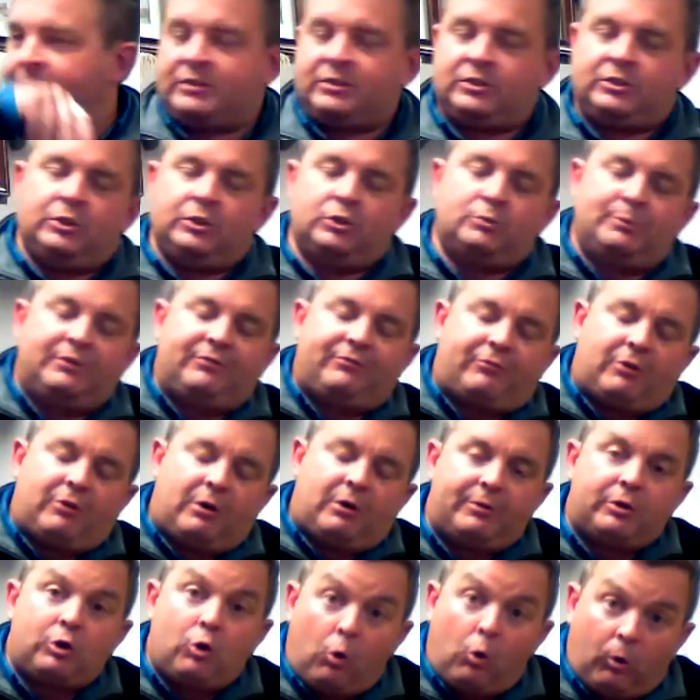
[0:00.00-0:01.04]
excuse me,
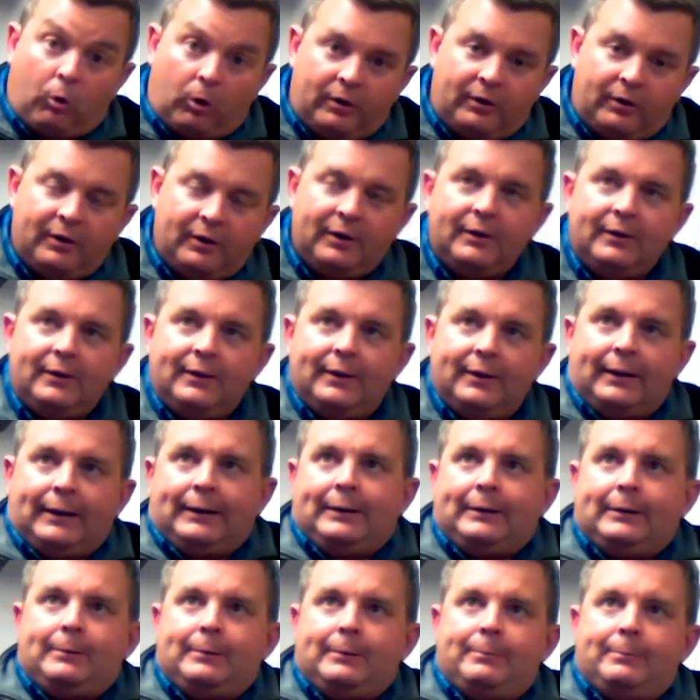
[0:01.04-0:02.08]
from the court,
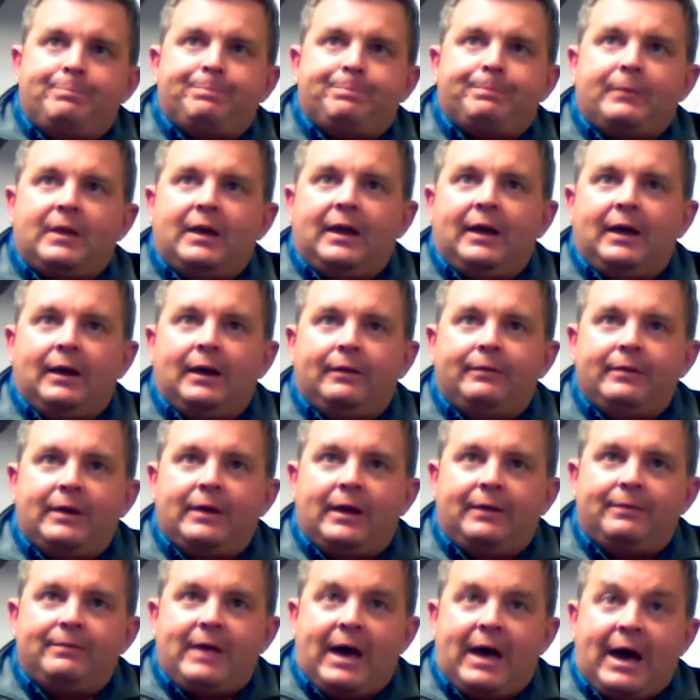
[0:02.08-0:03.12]
and
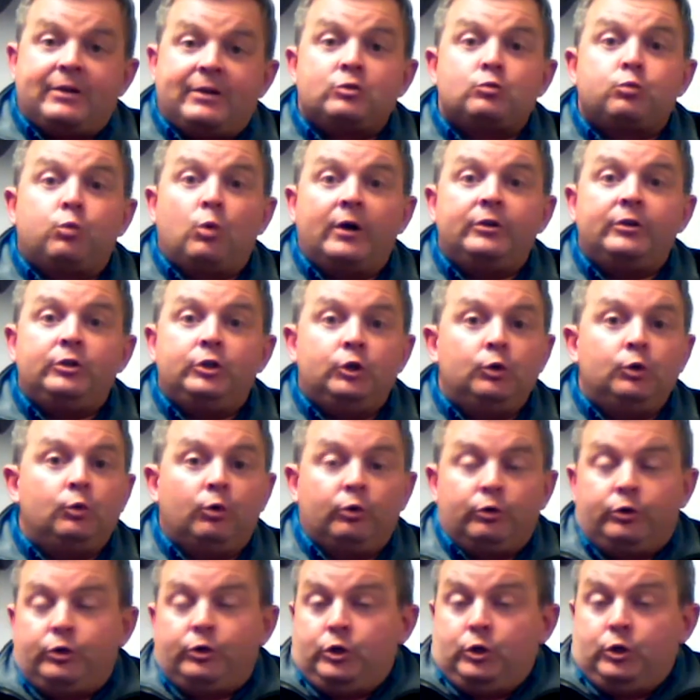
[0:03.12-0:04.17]
that is what
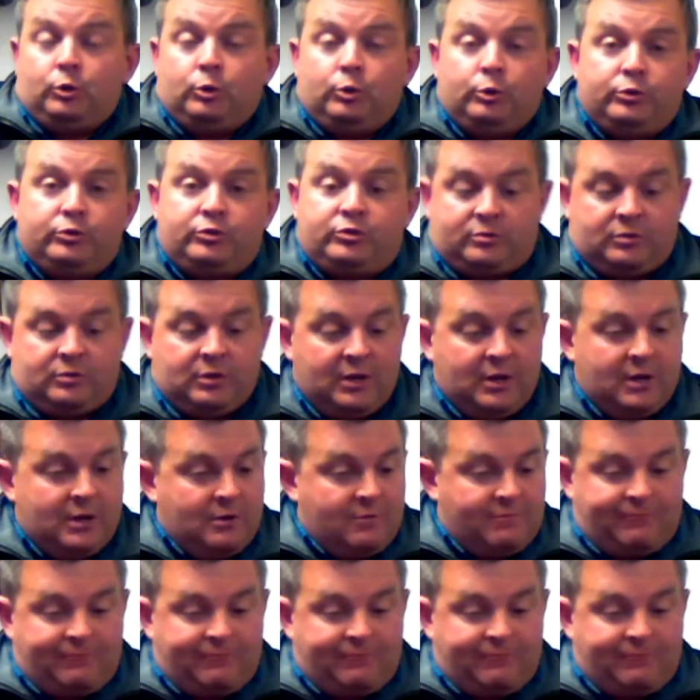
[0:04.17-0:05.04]
you will use